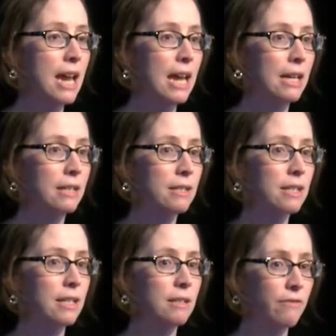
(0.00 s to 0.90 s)
and
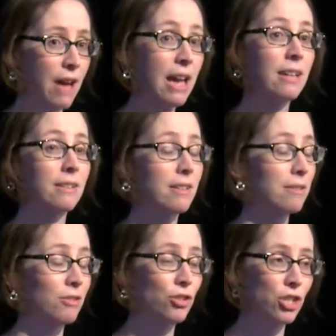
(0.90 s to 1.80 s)
to find
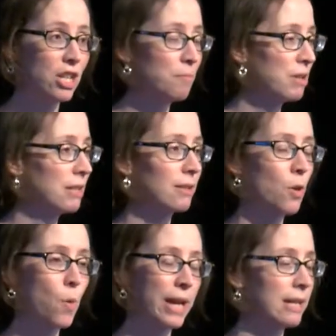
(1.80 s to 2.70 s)
the cheapest,
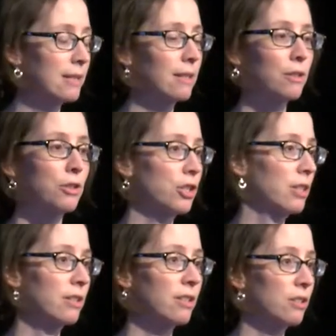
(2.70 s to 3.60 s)
quickest
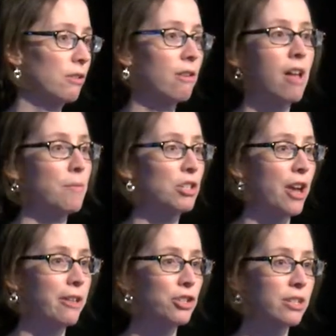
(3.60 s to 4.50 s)
solutions to our climate
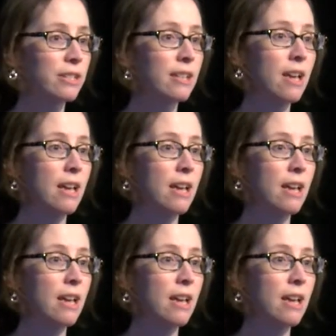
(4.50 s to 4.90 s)
challenges.